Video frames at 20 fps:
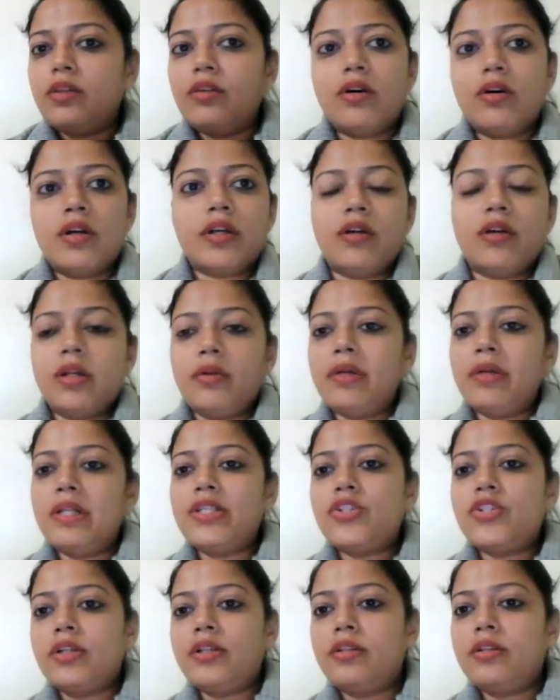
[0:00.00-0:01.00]
Not
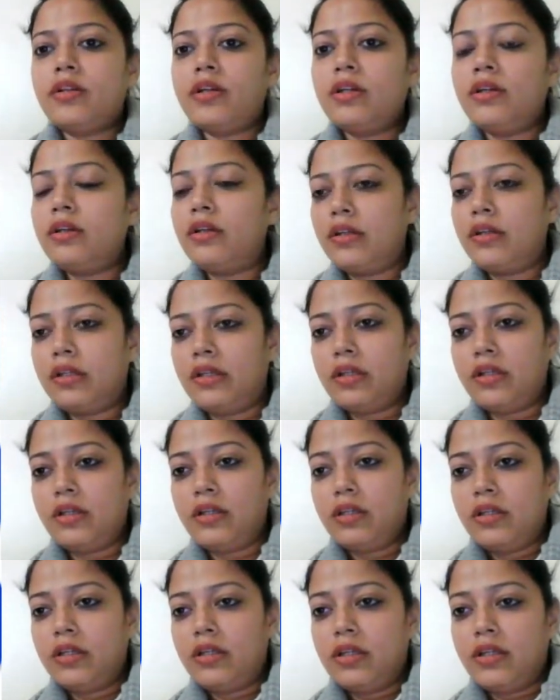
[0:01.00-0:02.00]
audible, Chandra.
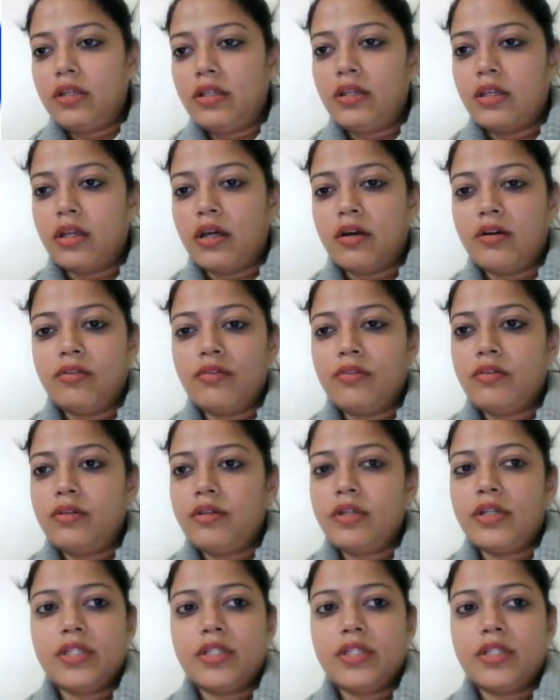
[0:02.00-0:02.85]
Now,